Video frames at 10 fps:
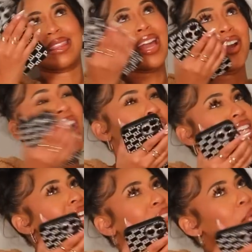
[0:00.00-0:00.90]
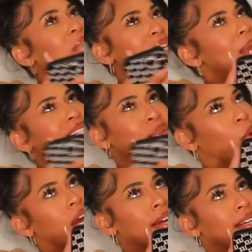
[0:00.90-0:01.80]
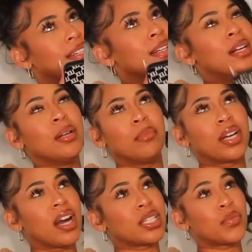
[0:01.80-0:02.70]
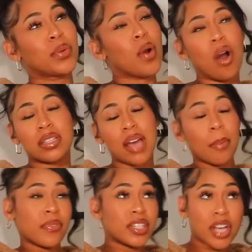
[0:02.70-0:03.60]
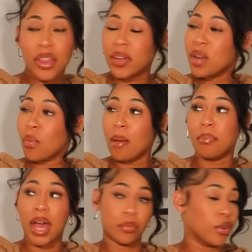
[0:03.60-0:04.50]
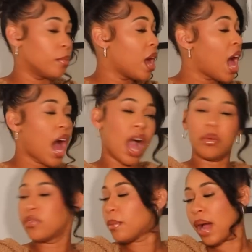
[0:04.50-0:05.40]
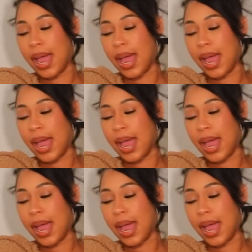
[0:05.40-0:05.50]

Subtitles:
Thank God. I think that's what really makes it work. Because if we were on top of each other in one bedroom, I would rip my